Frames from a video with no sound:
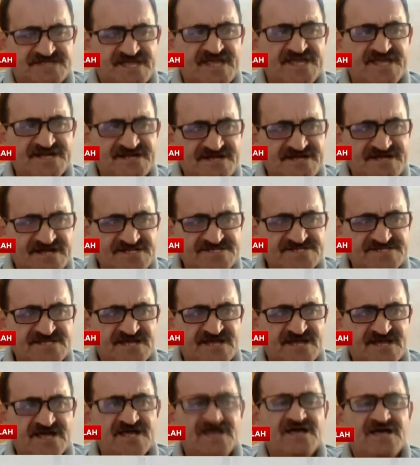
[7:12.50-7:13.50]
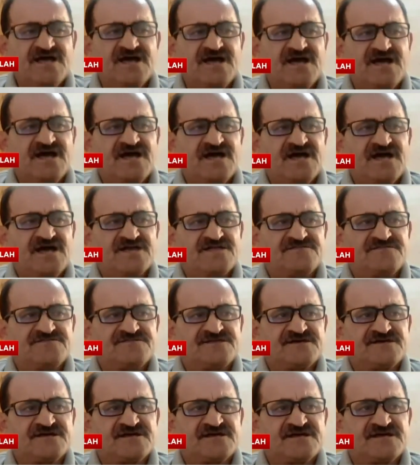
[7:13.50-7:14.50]
stay in Gaza,
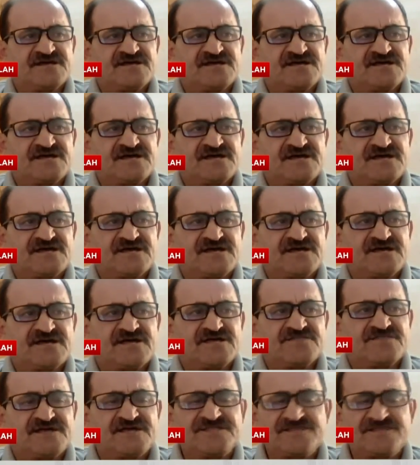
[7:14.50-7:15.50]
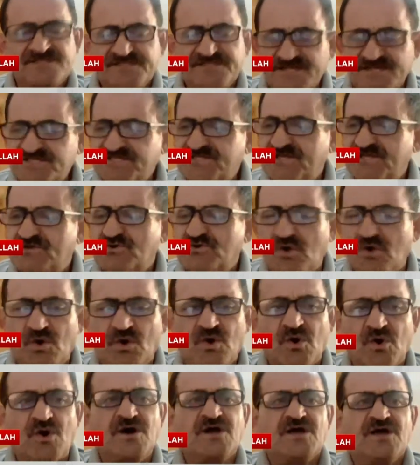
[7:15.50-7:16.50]
and they didn't
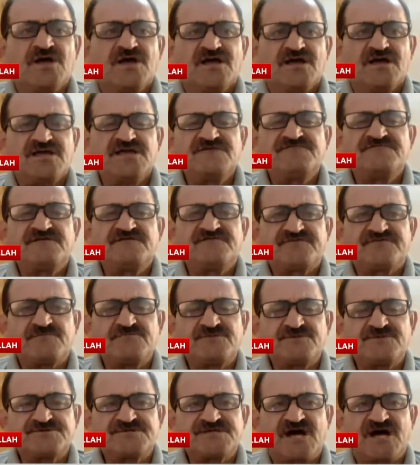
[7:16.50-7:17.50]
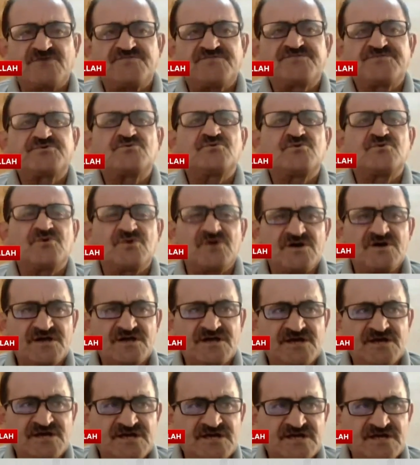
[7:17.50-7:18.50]
go even from the south
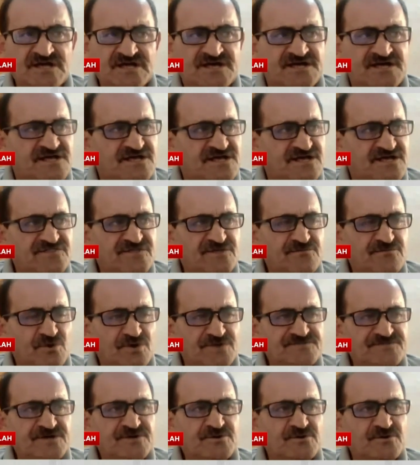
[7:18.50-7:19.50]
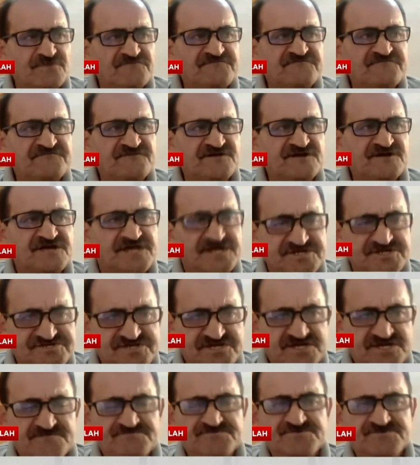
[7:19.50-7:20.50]
to the border of
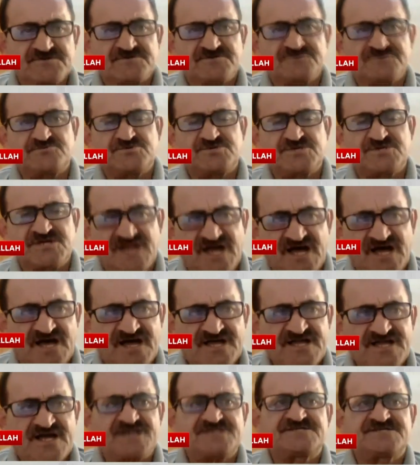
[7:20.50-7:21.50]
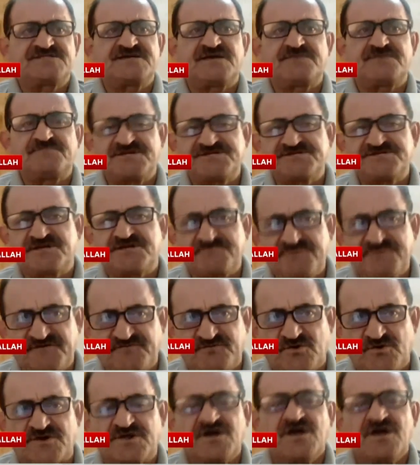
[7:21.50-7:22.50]
Egypt or to Sinai, as they
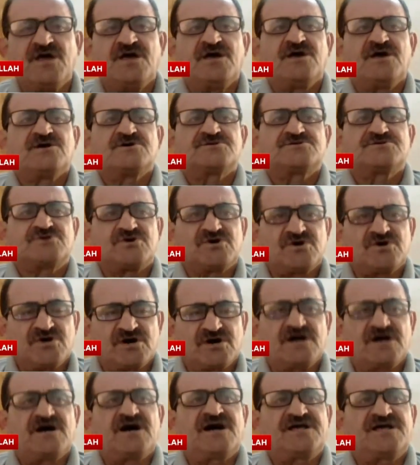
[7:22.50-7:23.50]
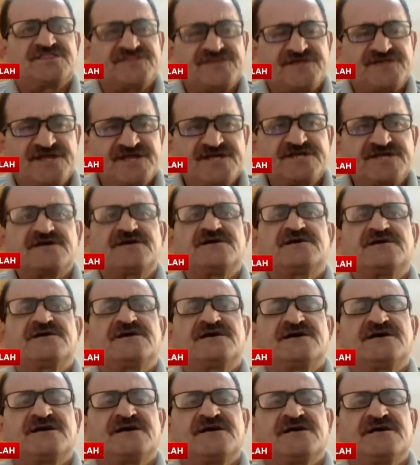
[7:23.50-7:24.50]
mentioned before. So I think
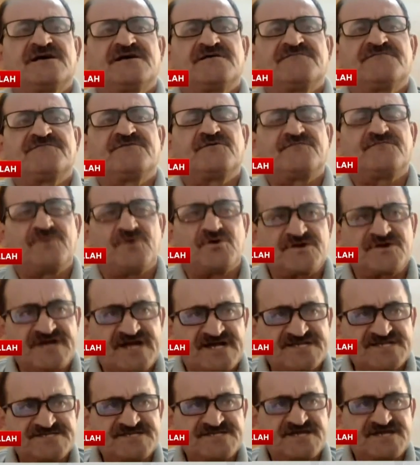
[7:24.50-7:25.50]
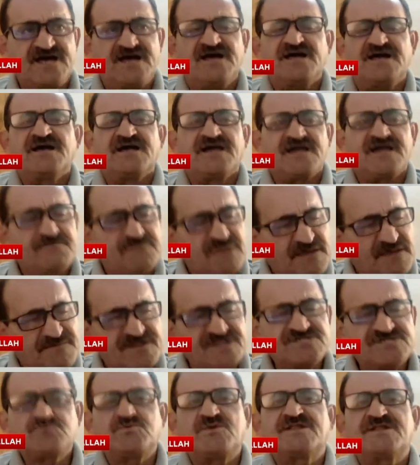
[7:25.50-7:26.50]
for Gaza,
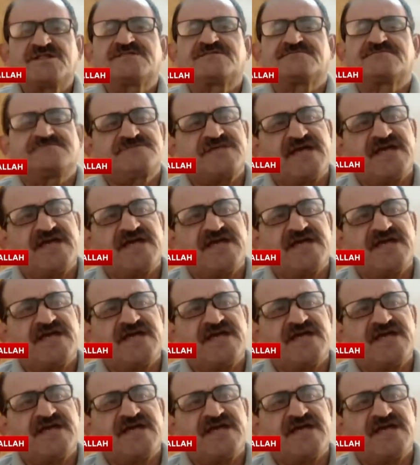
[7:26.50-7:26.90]
maybe it will